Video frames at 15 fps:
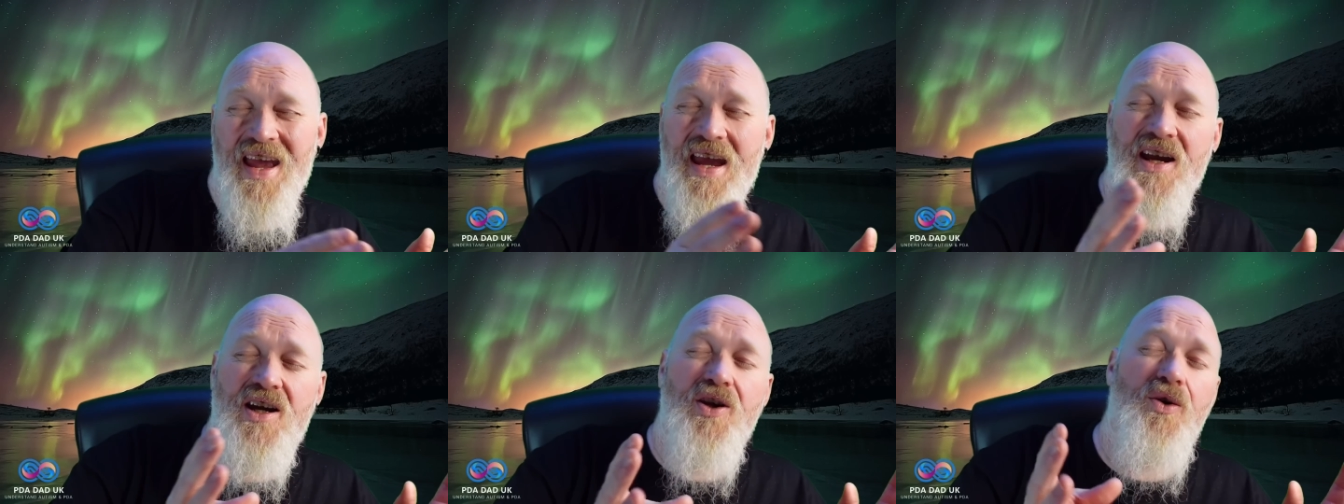
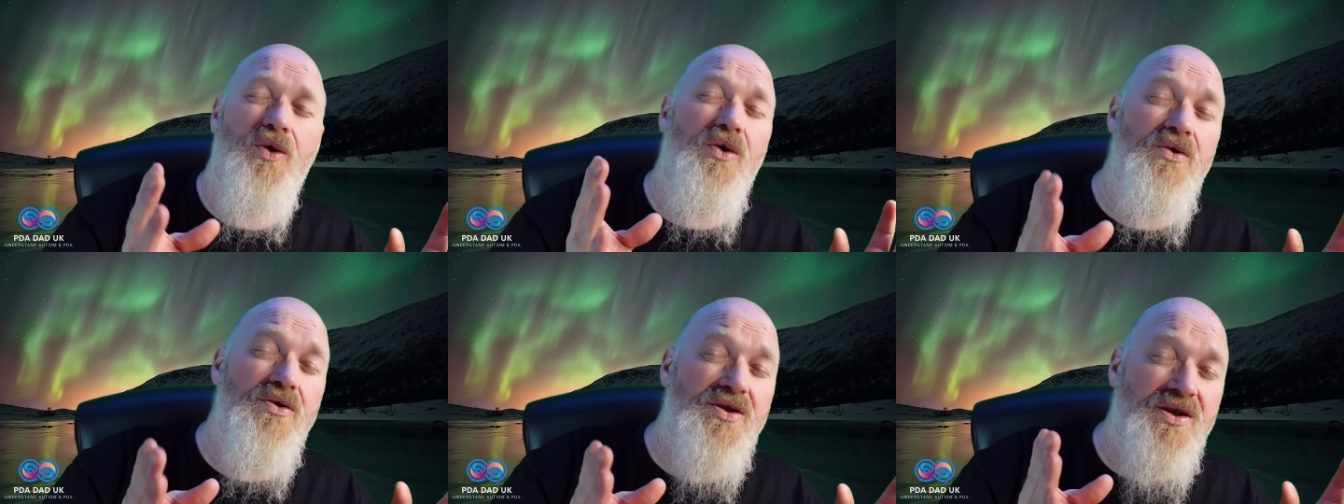It could
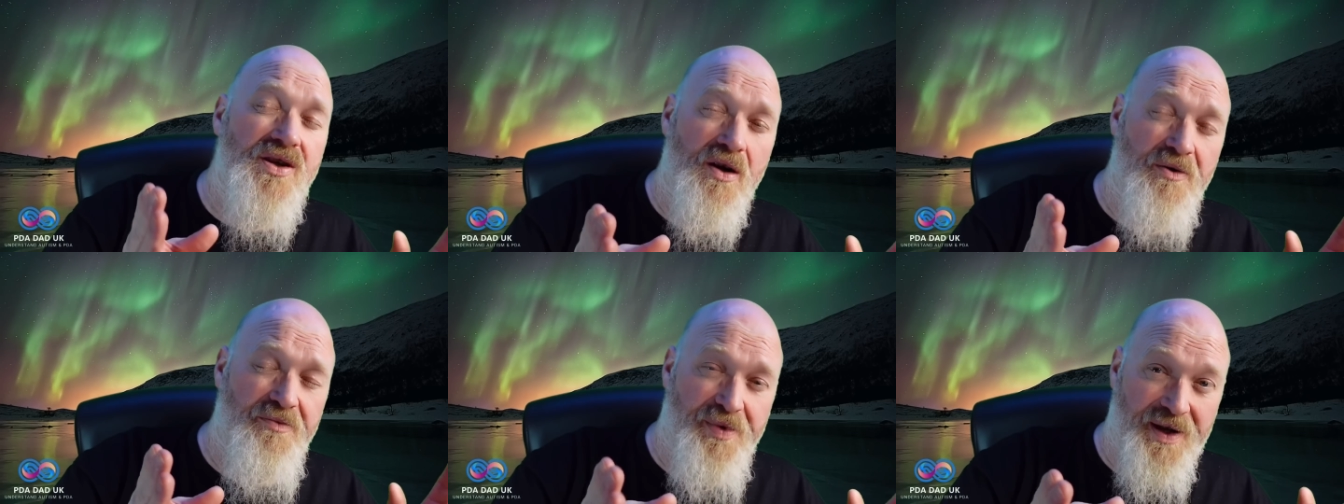
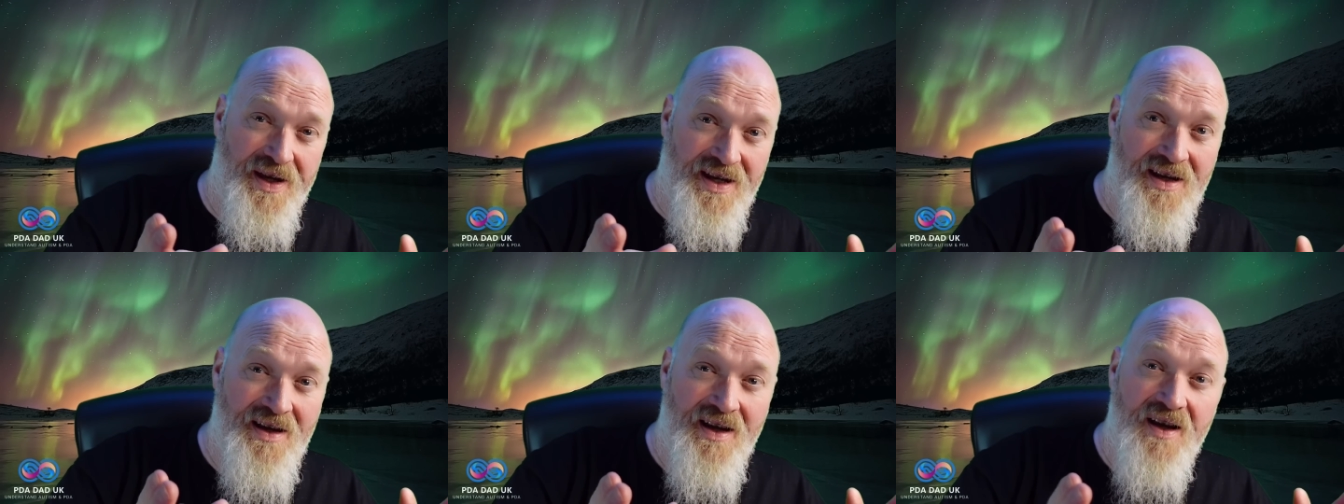also
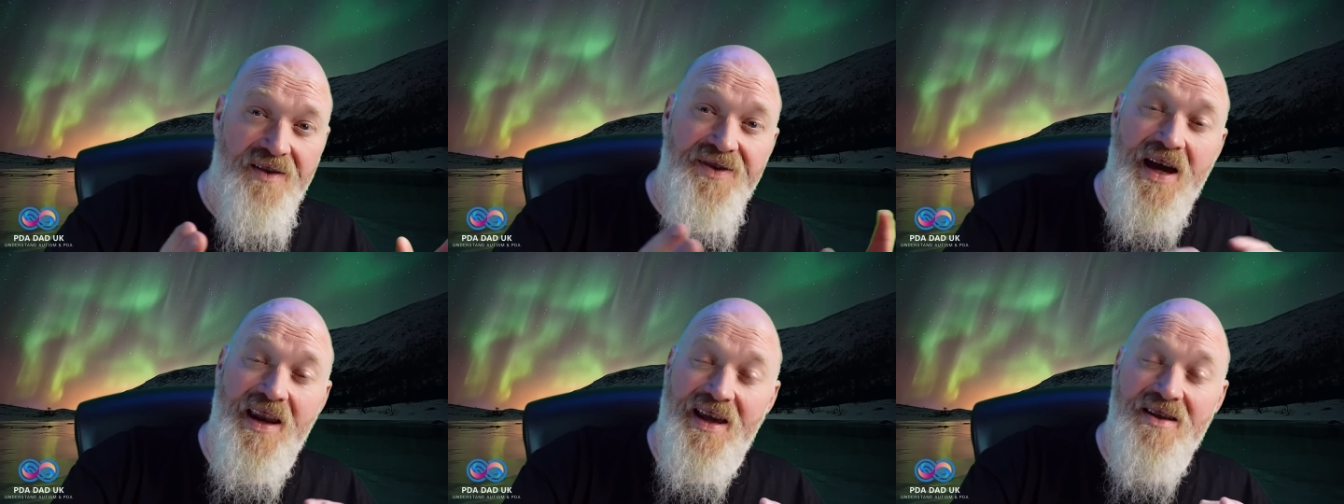be
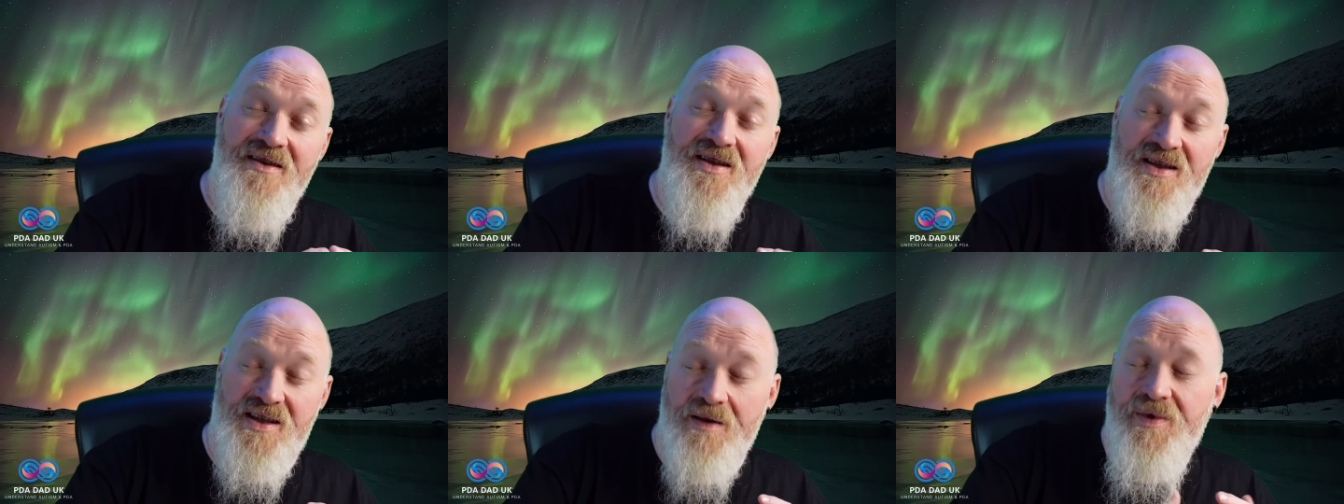that
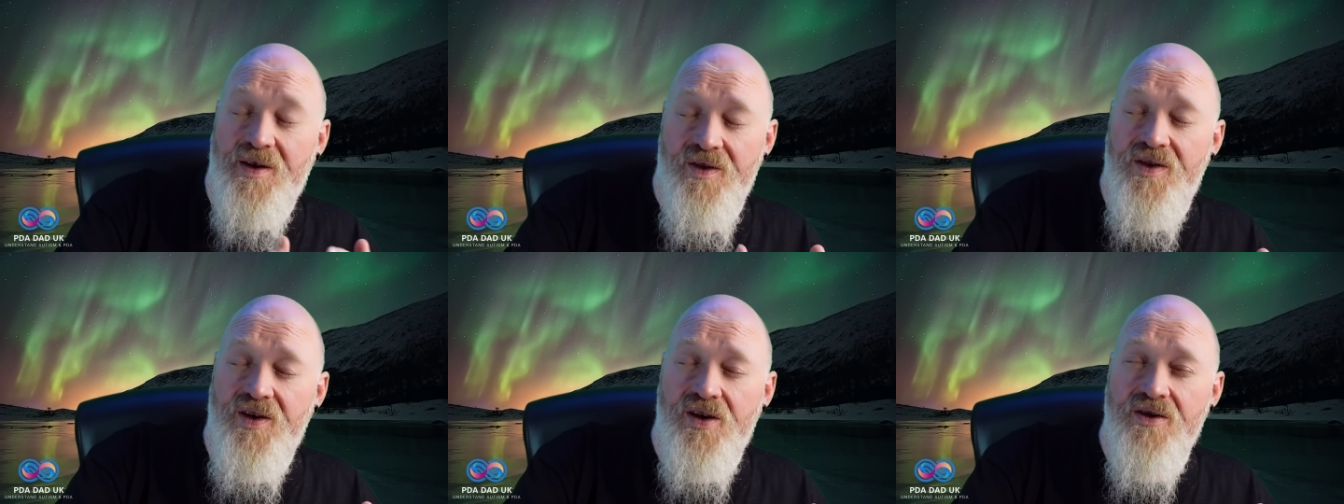it's just simply
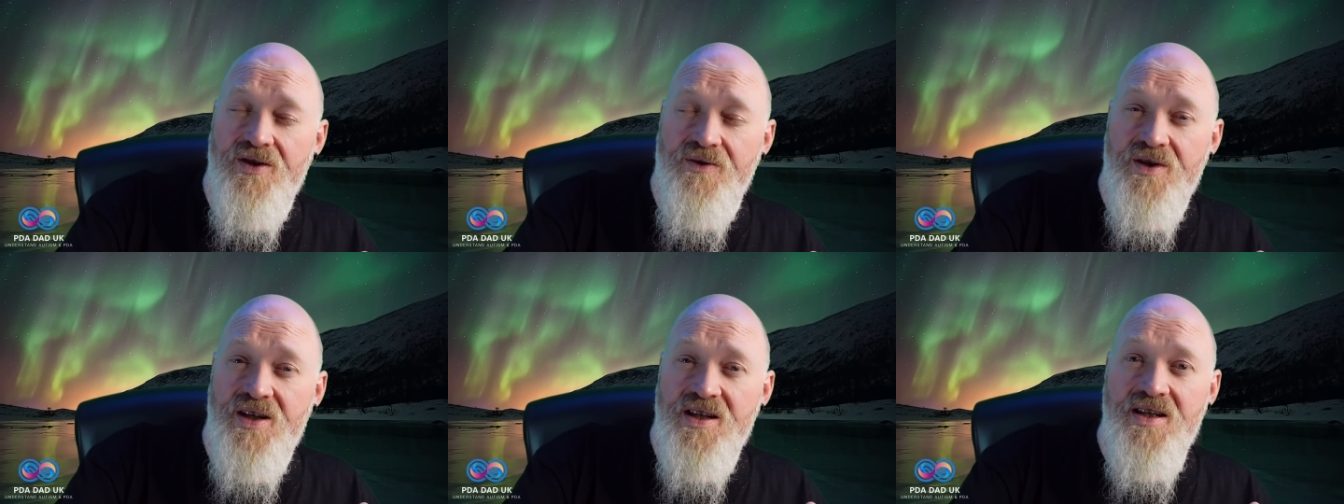that the
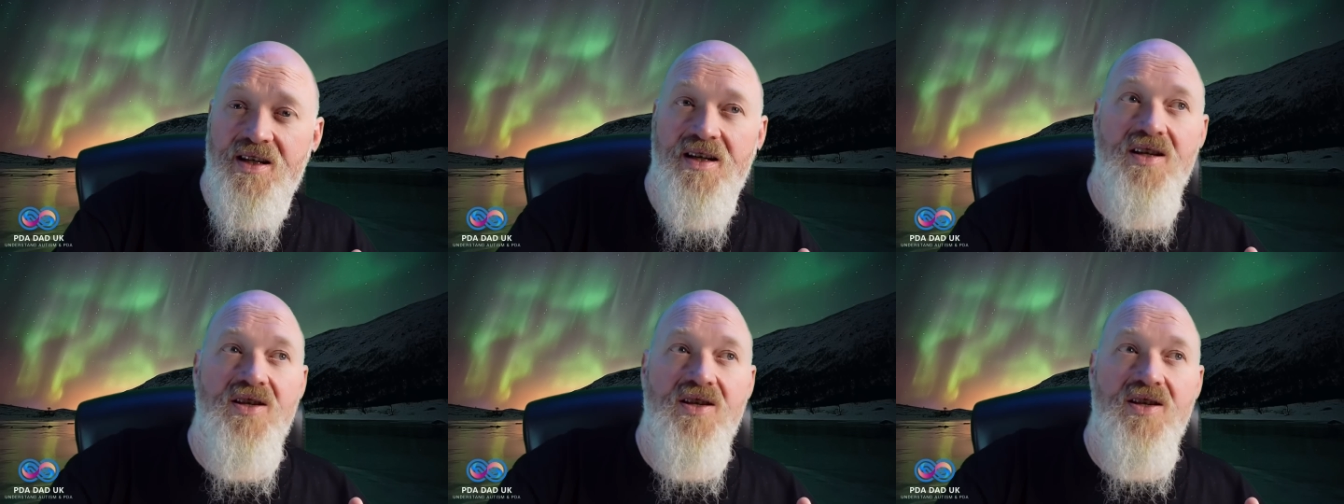girl's autistic.